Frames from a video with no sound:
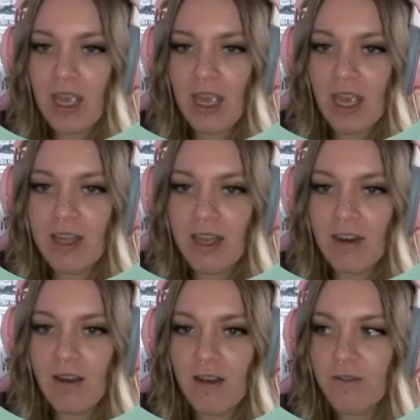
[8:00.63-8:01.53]
And
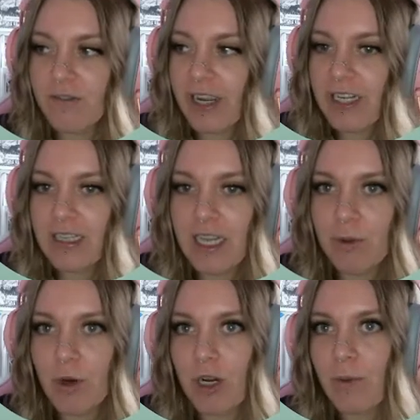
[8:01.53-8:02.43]
then finally,
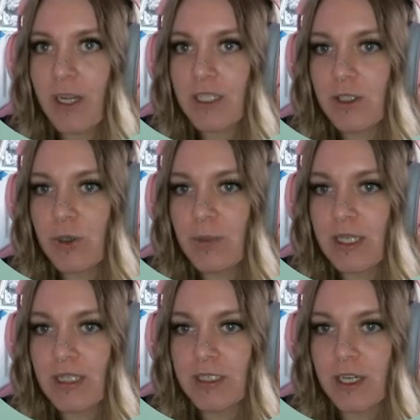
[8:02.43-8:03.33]
we're going to
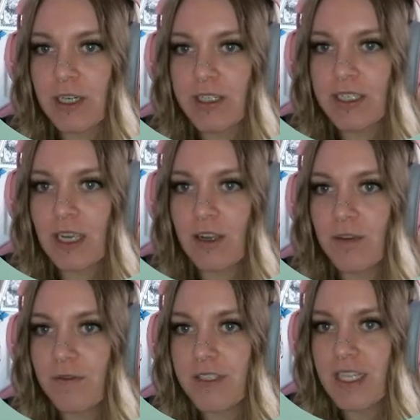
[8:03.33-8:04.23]
build
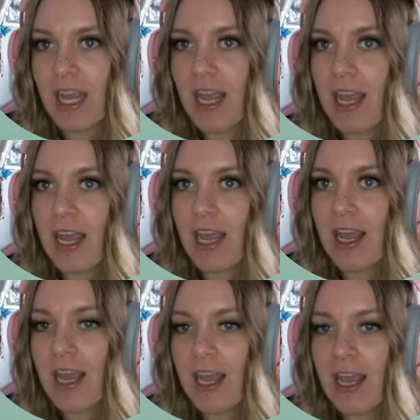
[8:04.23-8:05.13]
ourselves
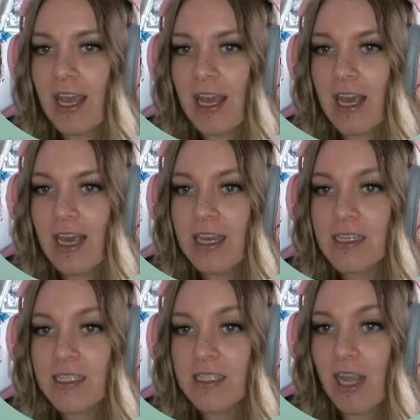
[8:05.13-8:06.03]
a
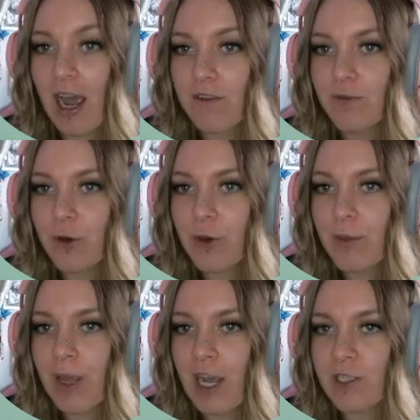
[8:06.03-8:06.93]
staff room
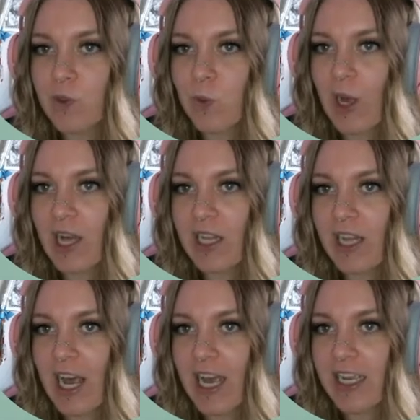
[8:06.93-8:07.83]
as
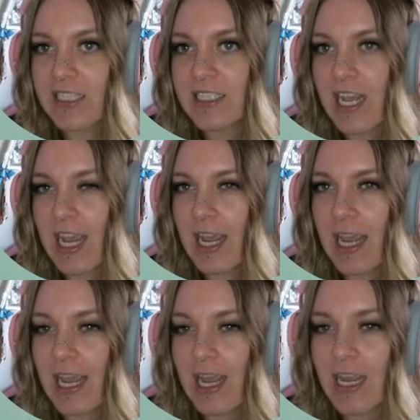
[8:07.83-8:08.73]
well as
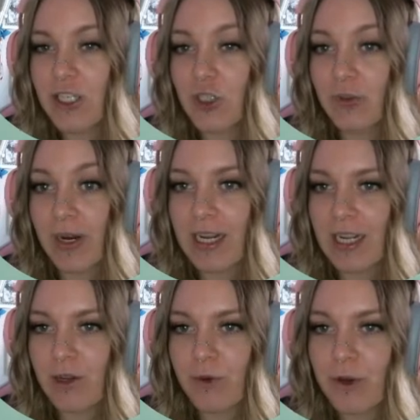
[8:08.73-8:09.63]
a
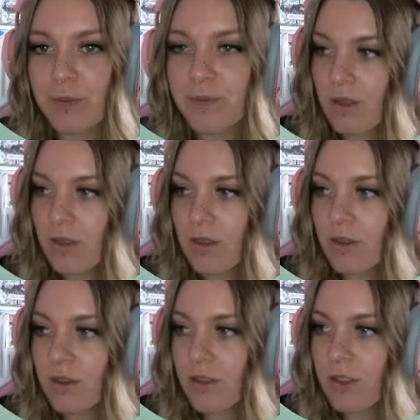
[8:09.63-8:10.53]
training room.
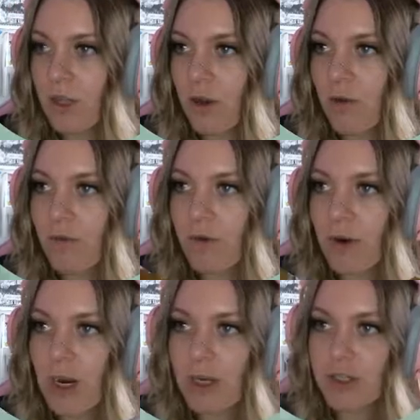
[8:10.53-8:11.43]
So
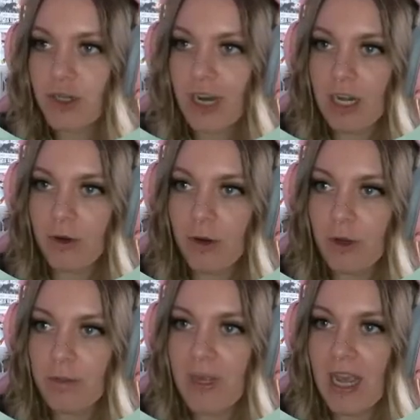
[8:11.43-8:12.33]
for our training
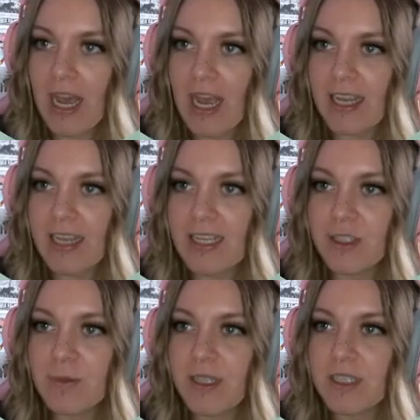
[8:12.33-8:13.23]
room, I like
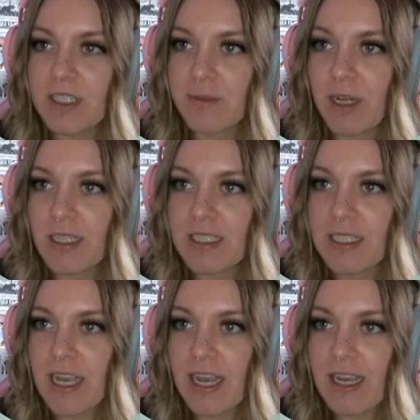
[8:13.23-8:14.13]
to build the smallest
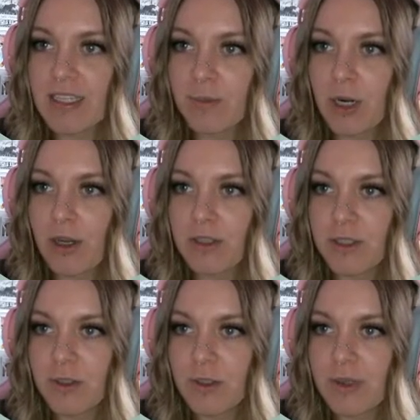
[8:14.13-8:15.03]
size, but
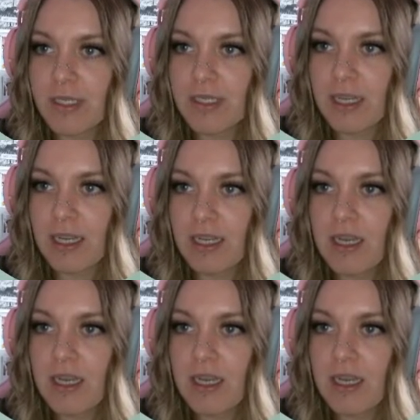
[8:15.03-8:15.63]
also squeeze in